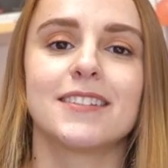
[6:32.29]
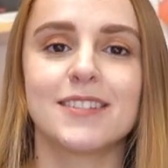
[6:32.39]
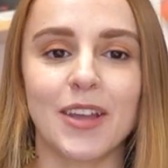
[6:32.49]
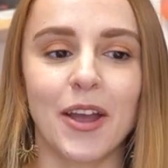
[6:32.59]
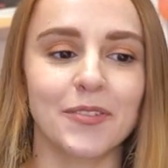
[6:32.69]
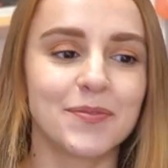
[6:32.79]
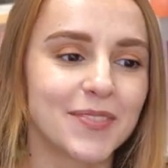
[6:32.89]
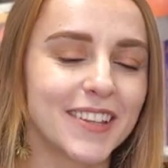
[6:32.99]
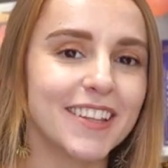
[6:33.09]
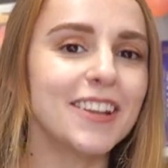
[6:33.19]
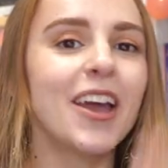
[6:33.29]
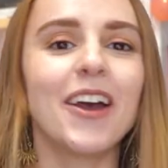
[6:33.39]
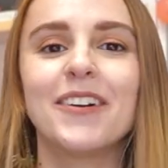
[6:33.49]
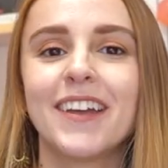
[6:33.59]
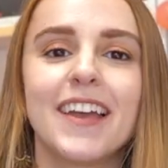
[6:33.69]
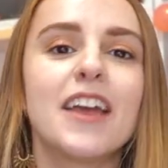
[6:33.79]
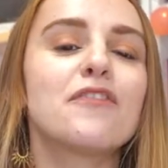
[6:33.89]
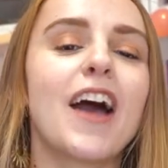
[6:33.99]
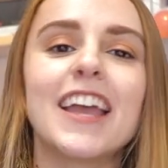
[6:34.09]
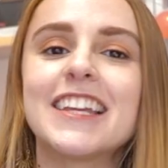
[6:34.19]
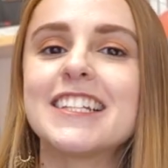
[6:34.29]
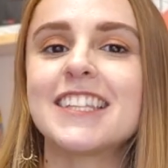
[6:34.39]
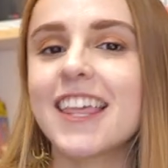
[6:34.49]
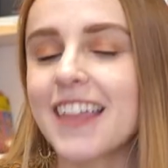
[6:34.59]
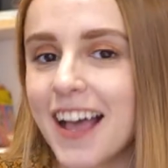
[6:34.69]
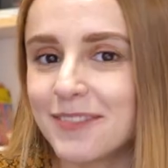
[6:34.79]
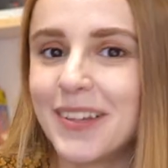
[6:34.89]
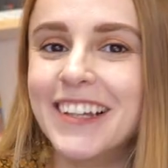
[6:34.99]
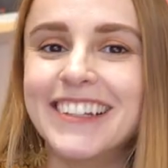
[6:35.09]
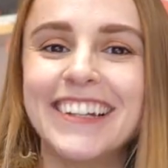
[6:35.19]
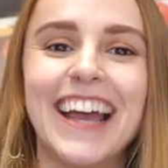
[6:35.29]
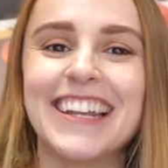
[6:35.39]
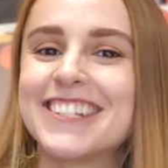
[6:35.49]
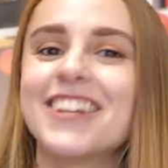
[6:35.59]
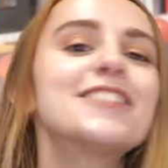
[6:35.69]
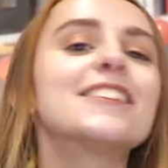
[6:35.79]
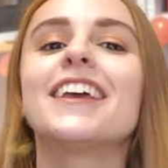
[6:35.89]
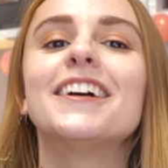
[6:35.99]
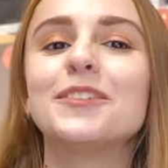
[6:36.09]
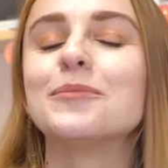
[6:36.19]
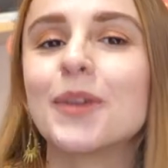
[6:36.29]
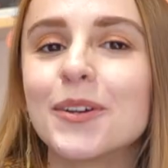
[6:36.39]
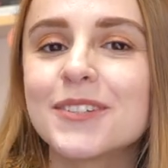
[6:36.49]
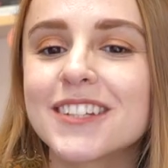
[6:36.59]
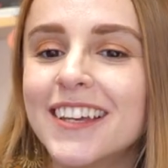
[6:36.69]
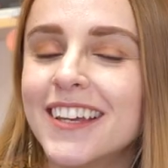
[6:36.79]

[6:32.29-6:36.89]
So, you know, if I can say that and it doesn't kill the mood,